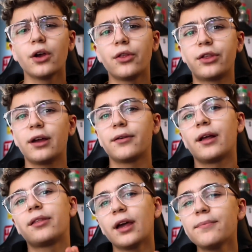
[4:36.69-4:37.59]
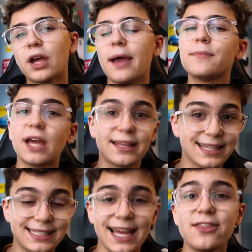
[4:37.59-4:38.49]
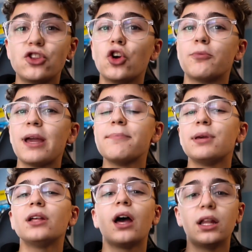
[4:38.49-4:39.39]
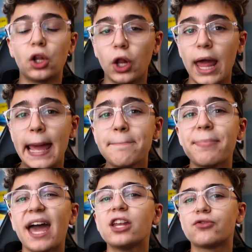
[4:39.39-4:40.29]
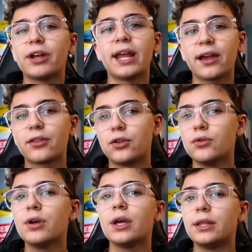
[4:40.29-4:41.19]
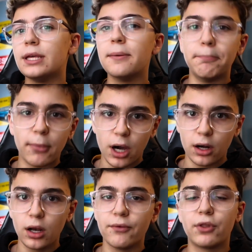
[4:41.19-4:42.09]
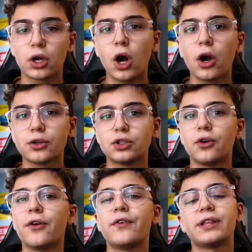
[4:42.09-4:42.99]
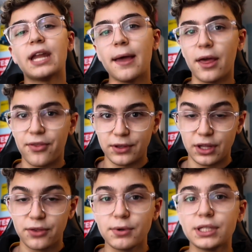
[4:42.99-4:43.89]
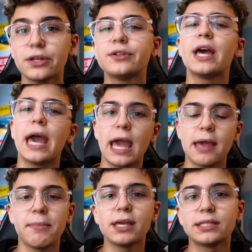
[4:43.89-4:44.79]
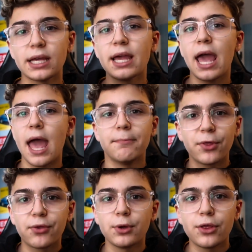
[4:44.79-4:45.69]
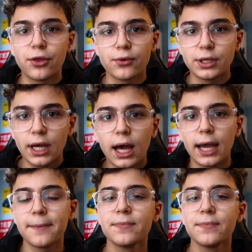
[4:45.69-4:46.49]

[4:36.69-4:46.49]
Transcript: So sometimes, as I said, there may be a little M badge right next to the model of the car. So if it's a 3 Series, it may say M330i.